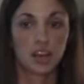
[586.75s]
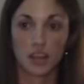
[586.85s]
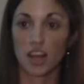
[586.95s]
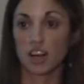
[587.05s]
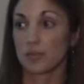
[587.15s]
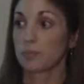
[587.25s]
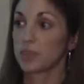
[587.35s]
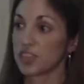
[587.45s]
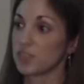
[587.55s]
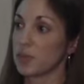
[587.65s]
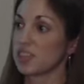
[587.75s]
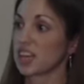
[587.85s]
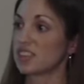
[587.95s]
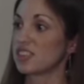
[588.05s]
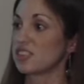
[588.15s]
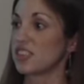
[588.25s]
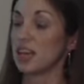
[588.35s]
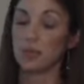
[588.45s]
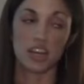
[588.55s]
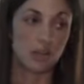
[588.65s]
our participants get to see
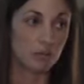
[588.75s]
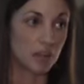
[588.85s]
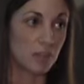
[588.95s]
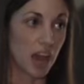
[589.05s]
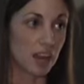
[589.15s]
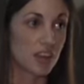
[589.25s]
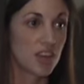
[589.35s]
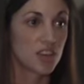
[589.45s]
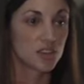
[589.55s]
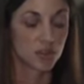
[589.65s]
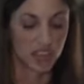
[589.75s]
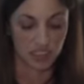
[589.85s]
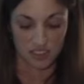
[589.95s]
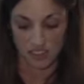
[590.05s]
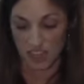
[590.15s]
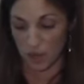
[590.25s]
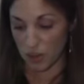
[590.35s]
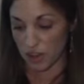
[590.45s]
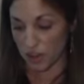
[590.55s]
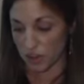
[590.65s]
immediate feedback. so they can see
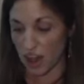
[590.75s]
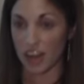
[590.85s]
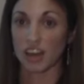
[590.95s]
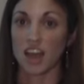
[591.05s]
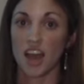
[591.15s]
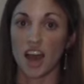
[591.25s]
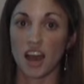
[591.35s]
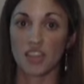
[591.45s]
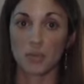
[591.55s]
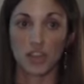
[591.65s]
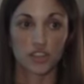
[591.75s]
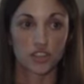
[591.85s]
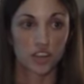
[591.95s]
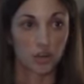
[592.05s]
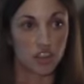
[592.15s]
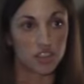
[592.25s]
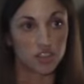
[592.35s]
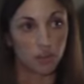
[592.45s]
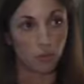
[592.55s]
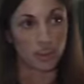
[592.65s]
whether or not the picture
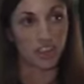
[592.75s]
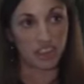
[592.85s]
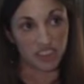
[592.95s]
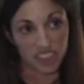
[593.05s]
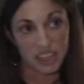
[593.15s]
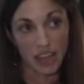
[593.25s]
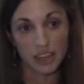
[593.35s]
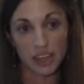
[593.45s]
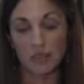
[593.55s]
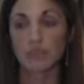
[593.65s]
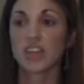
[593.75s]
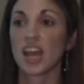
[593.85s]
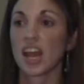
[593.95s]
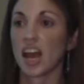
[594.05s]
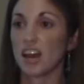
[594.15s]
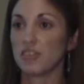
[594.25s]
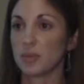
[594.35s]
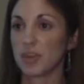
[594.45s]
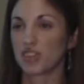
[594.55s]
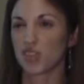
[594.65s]
is of what they had intended. If
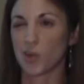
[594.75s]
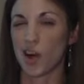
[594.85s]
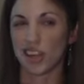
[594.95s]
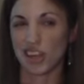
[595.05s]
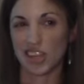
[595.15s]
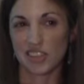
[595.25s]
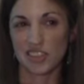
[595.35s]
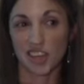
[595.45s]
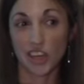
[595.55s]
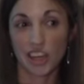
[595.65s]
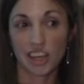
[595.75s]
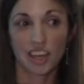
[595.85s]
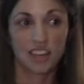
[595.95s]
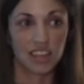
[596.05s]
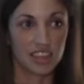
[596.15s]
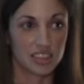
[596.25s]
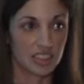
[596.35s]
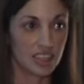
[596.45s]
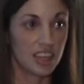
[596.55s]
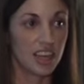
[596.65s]
the picture quality isn't good, they can
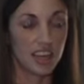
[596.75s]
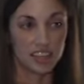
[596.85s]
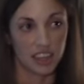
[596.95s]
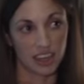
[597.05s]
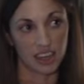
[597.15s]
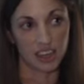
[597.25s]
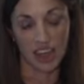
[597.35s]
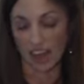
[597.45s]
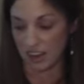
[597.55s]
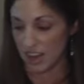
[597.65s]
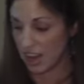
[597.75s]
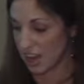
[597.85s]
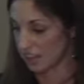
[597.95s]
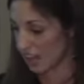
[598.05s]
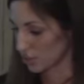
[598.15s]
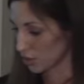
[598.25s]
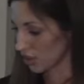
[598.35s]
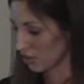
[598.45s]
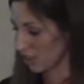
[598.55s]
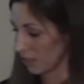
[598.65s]
delete it and take it again, and that sort
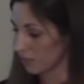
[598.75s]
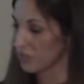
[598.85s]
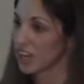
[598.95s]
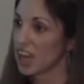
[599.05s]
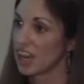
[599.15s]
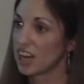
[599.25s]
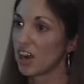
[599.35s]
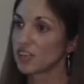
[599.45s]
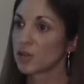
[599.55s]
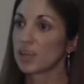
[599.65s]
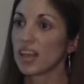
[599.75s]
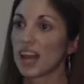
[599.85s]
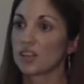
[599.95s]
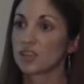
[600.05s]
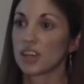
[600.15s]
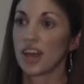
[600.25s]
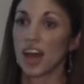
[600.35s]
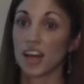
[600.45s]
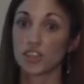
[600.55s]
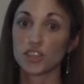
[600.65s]
of thing. And it also allows
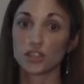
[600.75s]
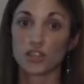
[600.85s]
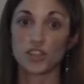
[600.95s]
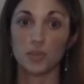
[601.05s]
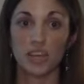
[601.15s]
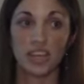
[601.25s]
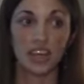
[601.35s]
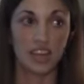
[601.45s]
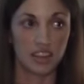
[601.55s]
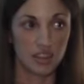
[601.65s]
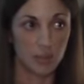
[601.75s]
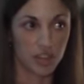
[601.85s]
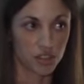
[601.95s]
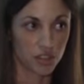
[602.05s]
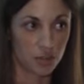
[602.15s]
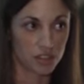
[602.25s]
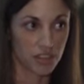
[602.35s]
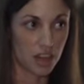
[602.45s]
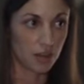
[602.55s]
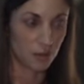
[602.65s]
children to be in the picture
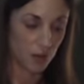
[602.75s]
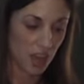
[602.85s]
themselves,